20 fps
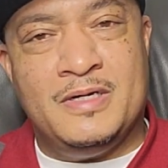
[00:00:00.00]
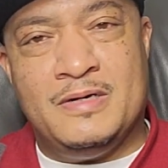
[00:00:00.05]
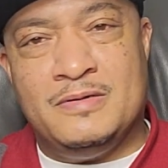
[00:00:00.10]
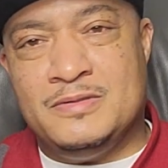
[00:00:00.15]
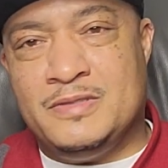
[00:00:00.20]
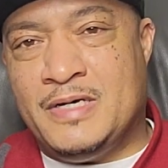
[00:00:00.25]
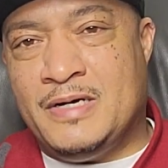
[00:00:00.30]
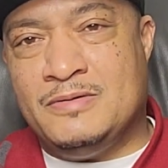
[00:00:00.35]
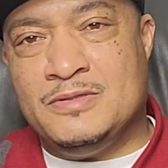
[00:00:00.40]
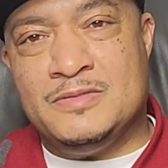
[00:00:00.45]

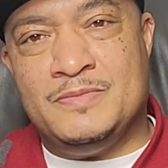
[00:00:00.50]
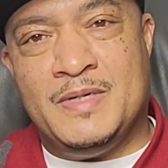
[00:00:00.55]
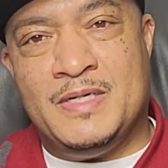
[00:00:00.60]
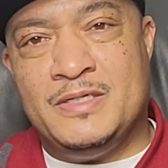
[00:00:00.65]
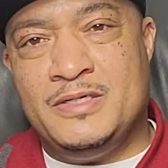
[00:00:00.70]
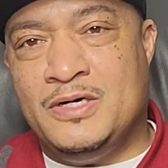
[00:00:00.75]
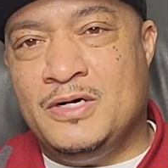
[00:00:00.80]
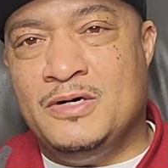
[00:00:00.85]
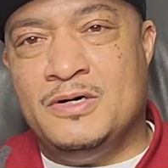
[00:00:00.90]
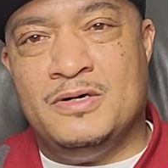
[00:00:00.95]
that was
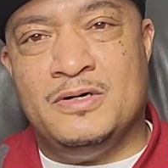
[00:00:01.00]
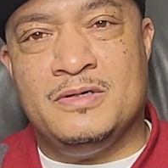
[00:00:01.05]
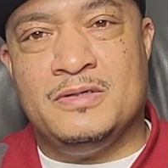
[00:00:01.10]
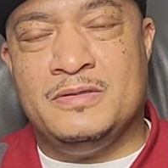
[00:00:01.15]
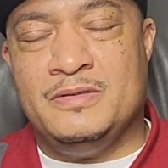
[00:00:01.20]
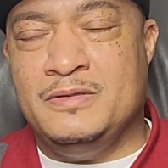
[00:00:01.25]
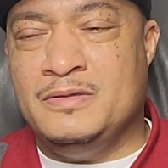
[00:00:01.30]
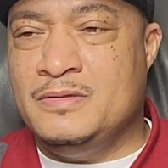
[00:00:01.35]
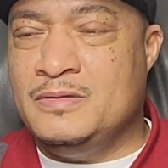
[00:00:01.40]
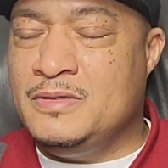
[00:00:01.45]
my
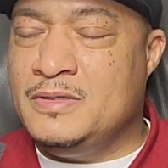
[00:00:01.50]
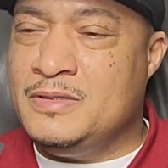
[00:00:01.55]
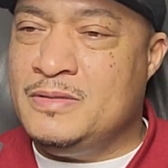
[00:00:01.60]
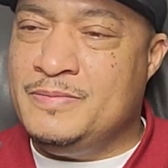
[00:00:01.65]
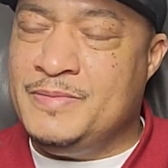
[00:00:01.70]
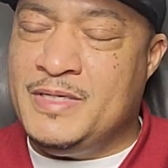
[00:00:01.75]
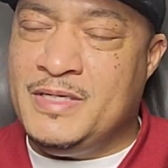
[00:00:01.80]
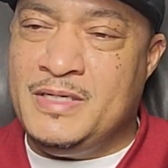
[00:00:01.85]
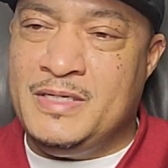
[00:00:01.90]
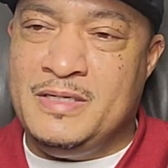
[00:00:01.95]
dog, you know what I
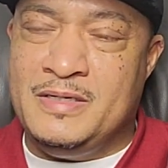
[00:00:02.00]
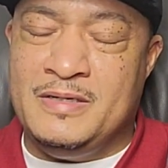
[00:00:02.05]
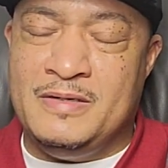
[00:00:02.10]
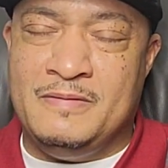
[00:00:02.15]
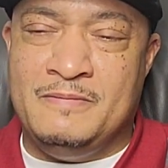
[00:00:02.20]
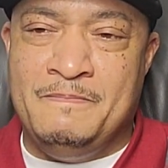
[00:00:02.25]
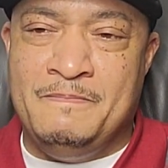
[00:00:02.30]
mean?